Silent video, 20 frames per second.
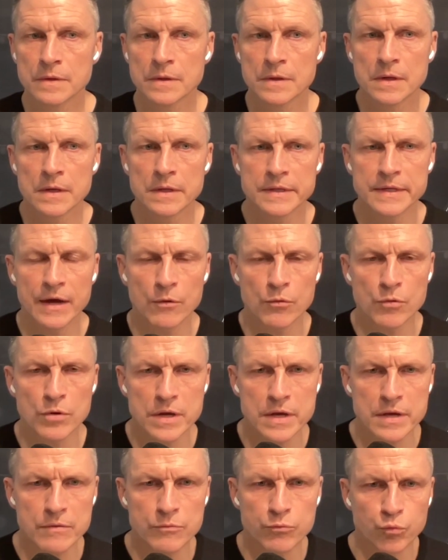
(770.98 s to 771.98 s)
Now,
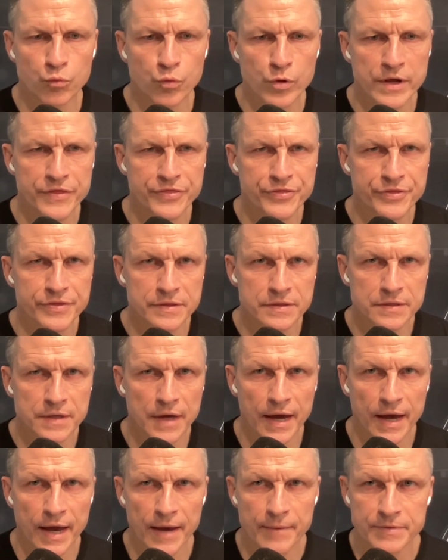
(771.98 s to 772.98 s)
with
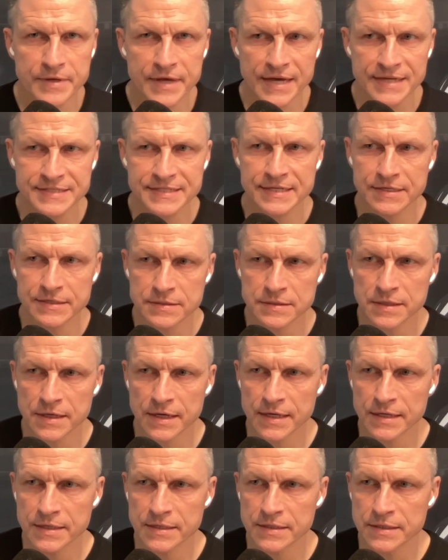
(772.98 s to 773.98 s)
I'm guessing,
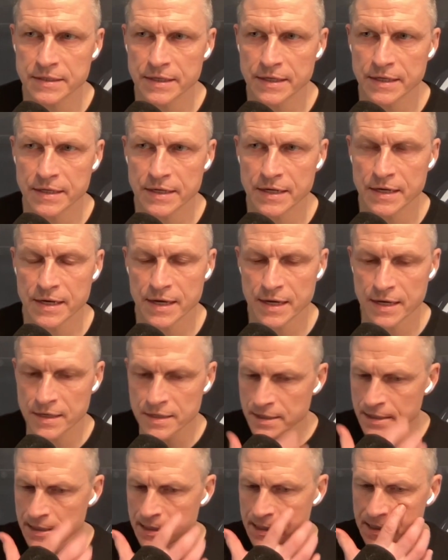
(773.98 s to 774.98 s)
and
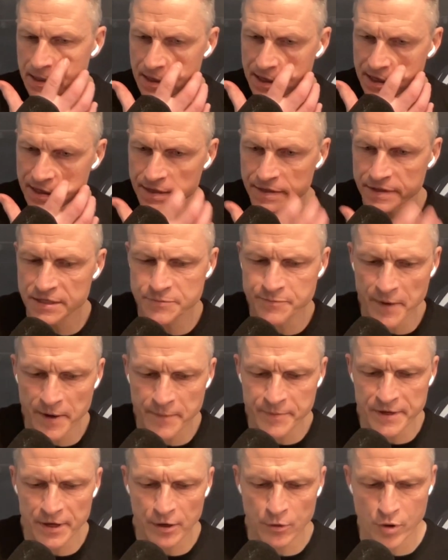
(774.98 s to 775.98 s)
this might
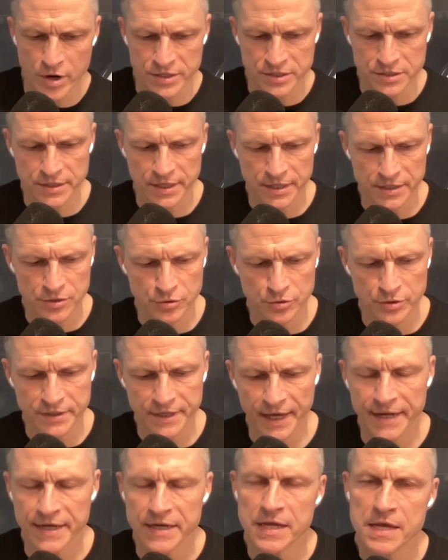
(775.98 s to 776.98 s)
be a question that you'd
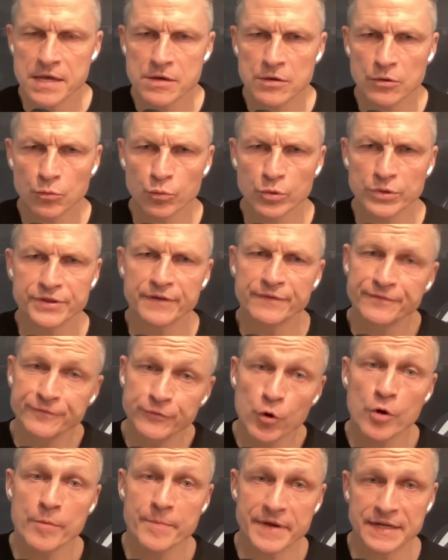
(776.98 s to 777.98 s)
get with the
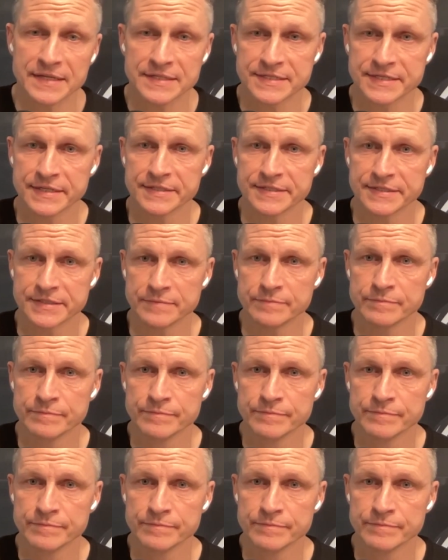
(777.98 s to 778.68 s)
4-man system